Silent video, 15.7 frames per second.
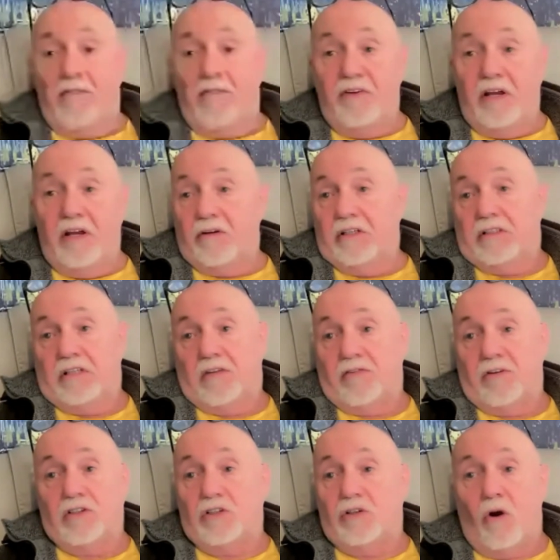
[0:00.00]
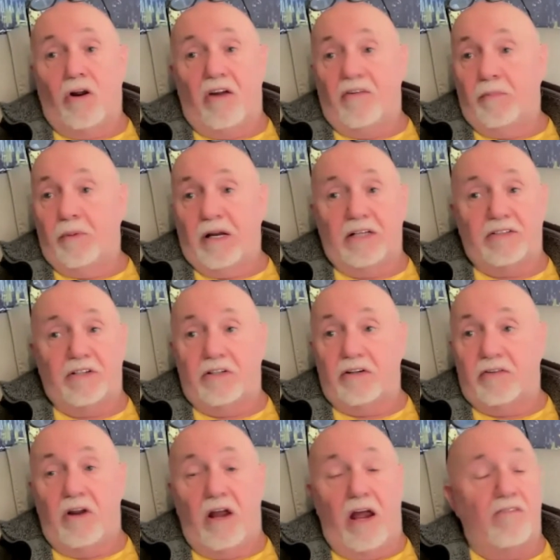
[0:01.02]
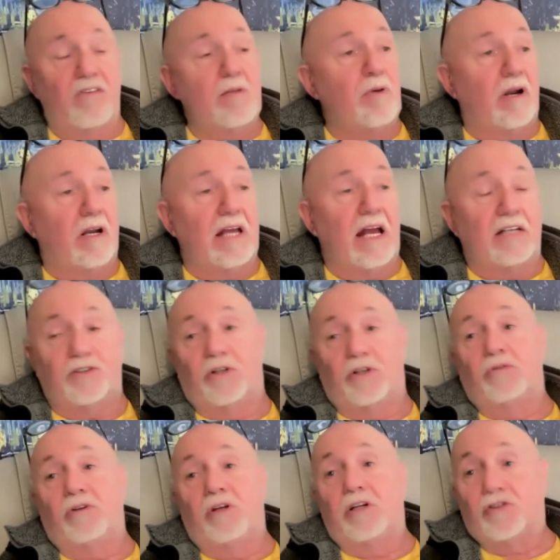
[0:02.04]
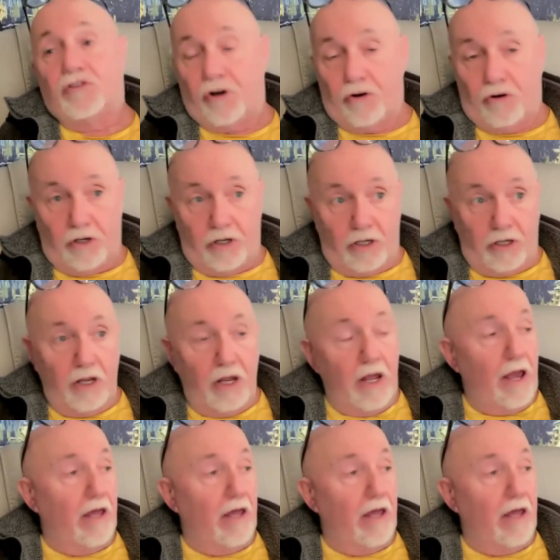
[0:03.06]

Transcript: hearing different stories. Everybody has a unique journey,